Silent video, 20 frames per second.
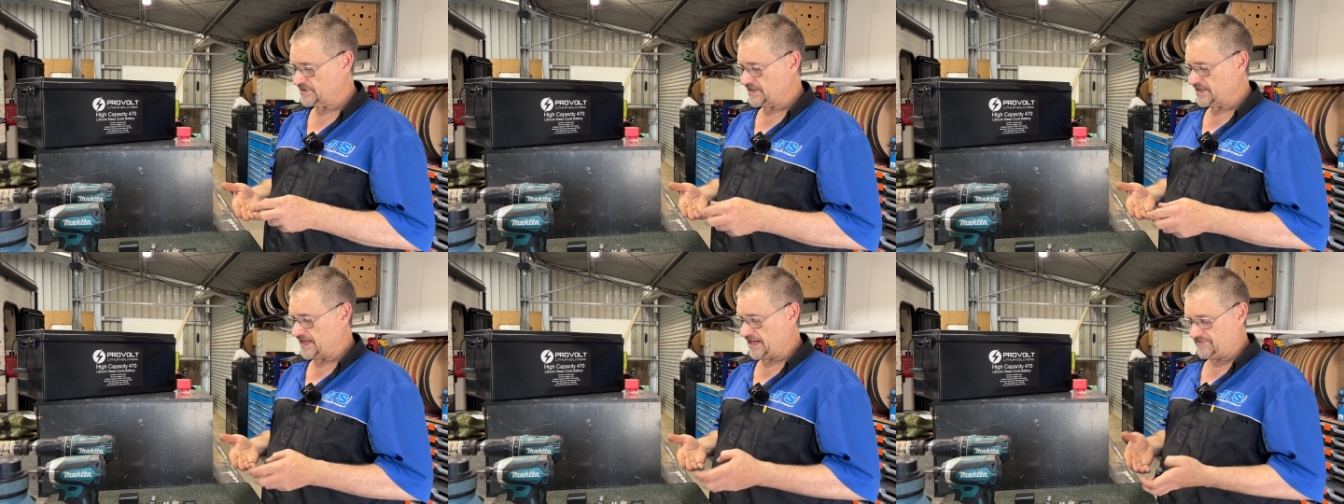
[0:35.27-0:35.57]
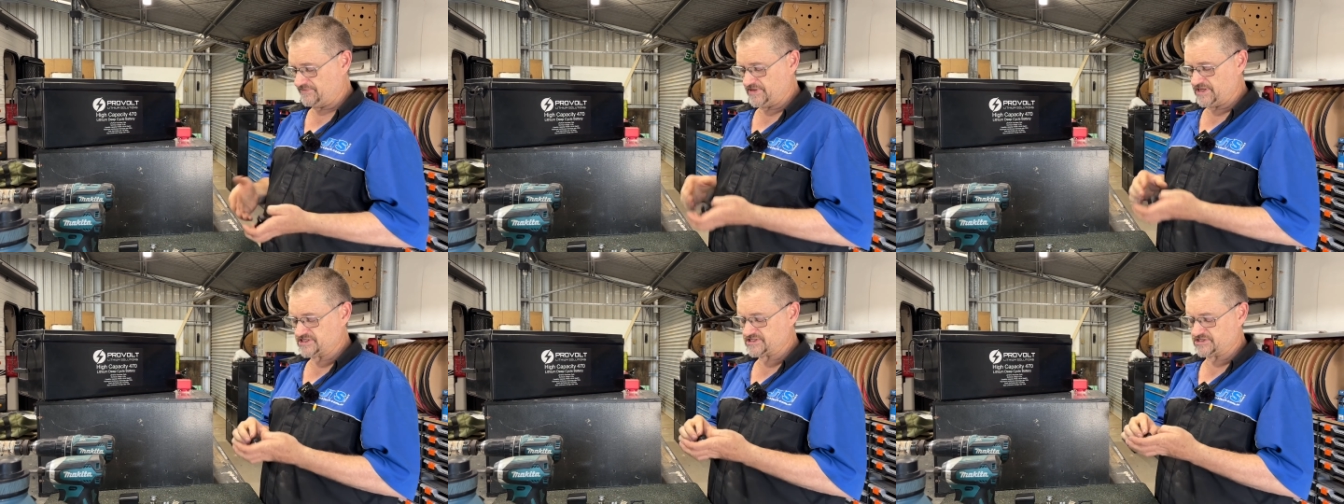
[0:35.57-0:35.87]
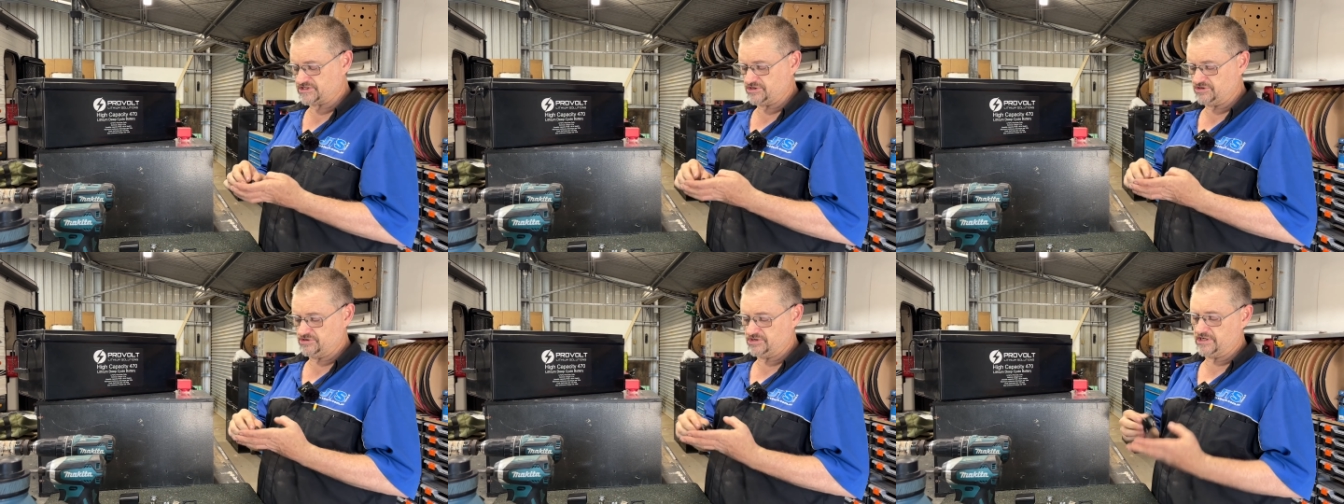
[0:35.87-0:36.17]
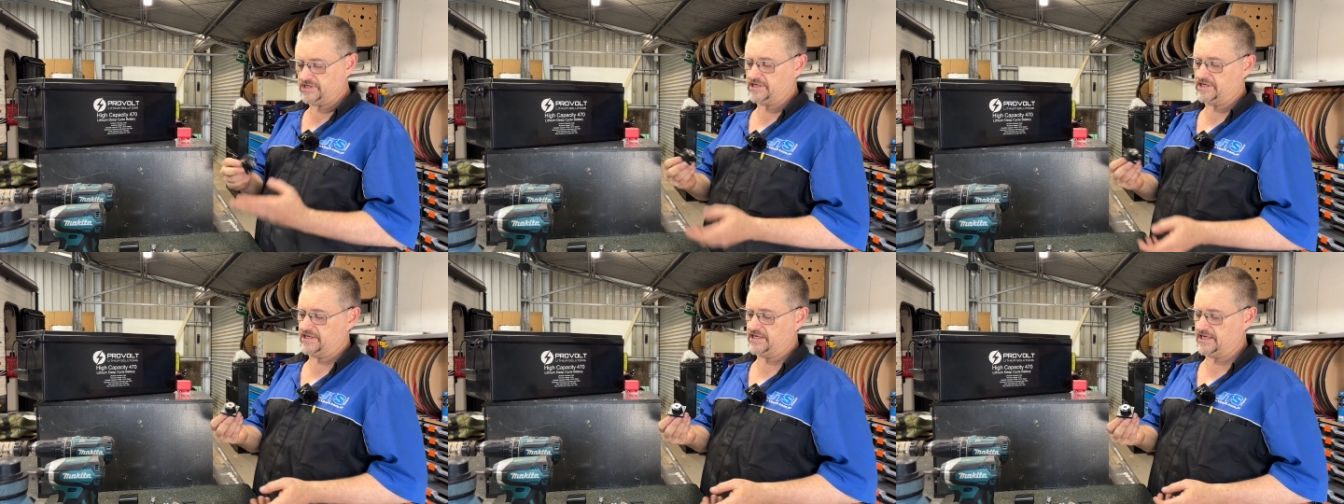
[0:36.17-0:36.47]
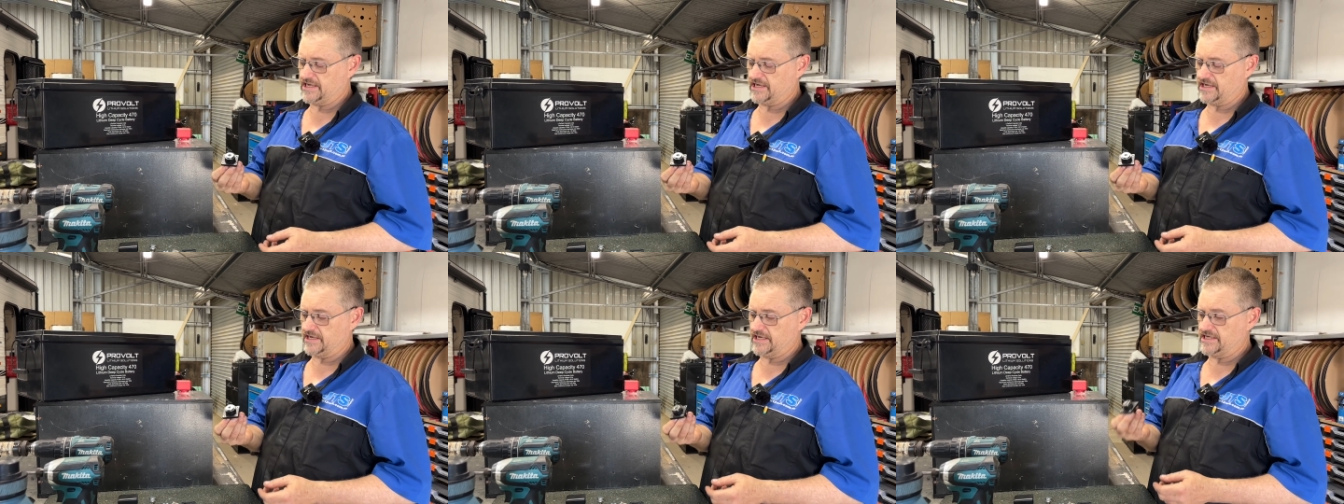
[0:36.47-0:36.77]
And this unit
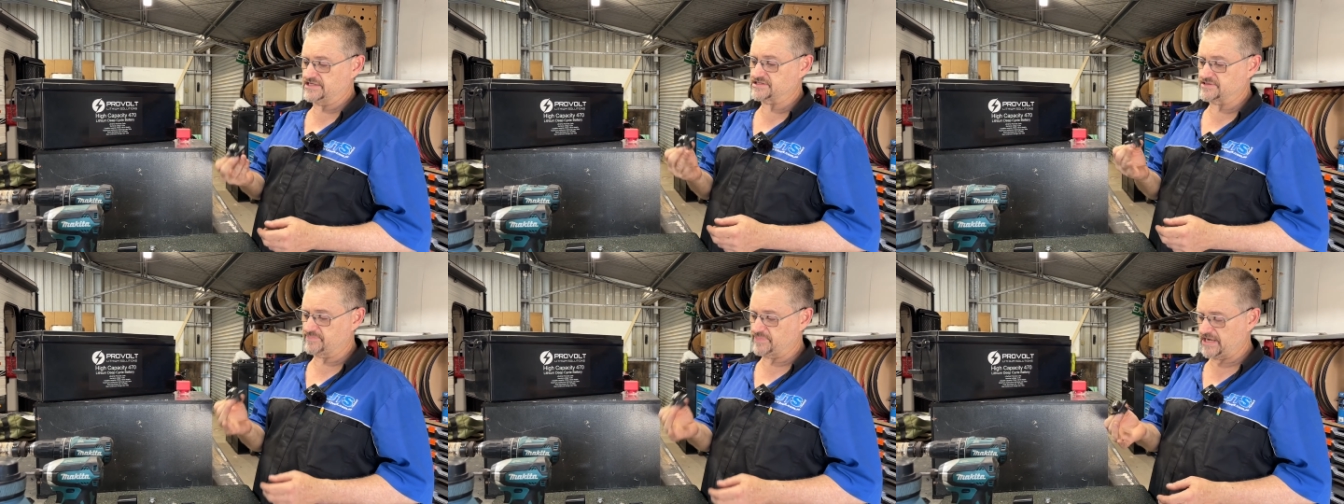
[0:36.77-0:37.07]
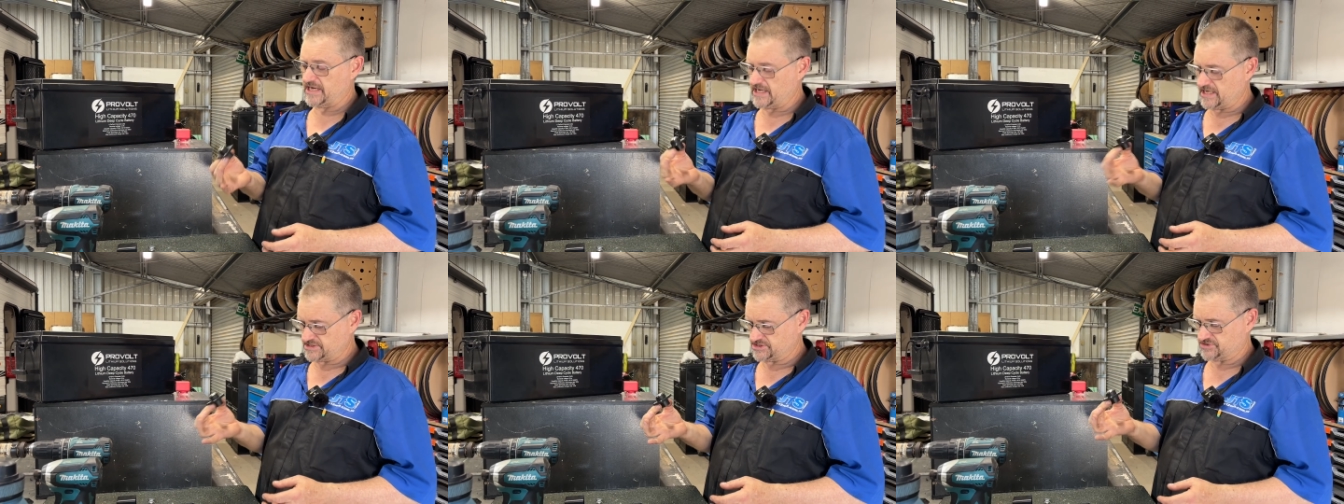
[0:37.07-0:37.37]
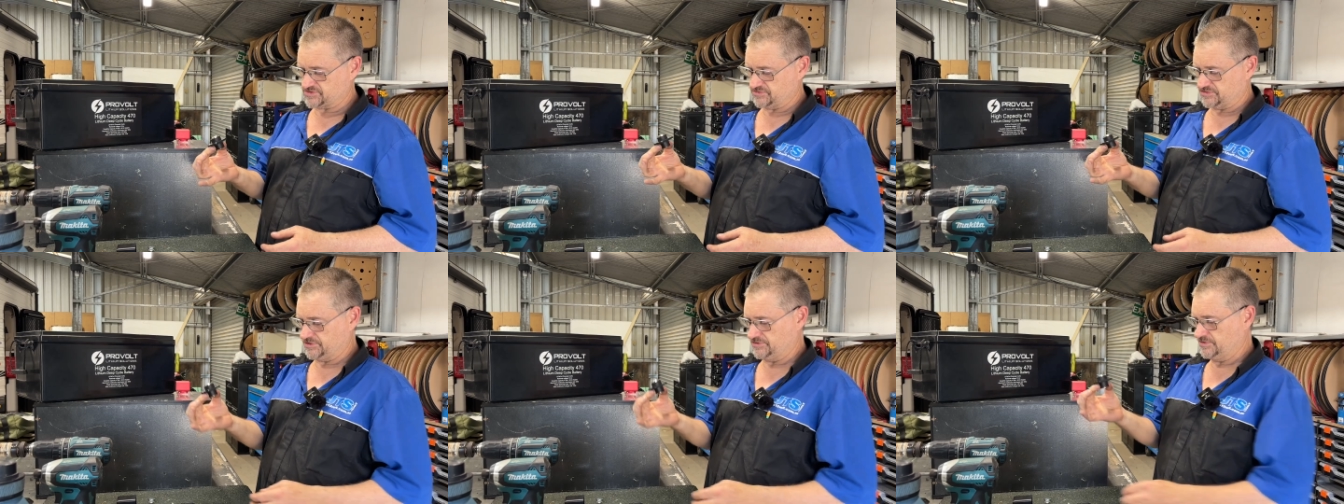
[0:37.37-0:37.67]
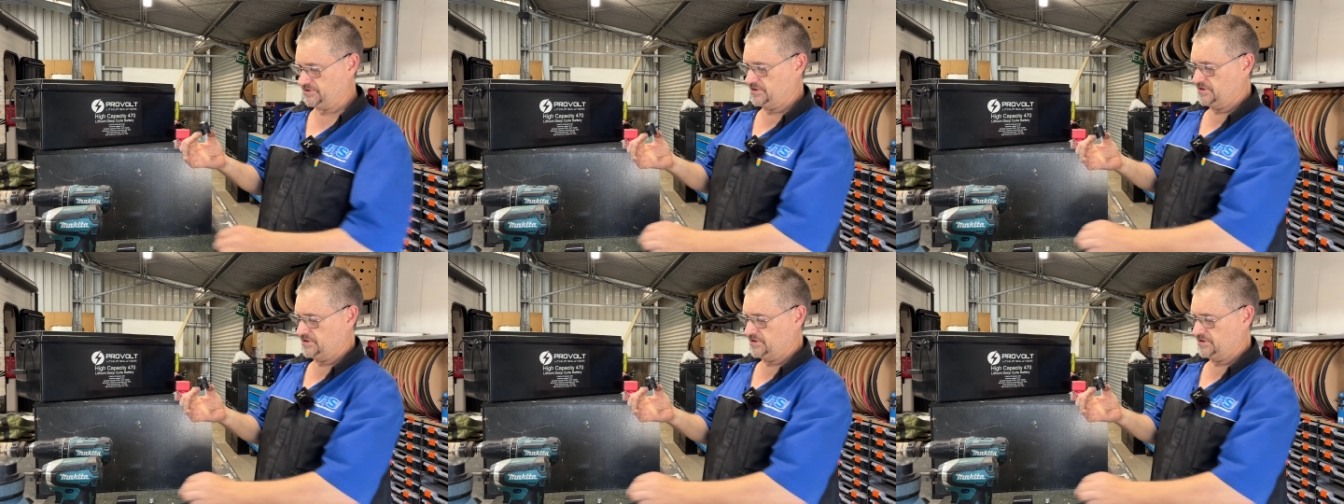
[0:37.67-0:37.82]
is a pass-through.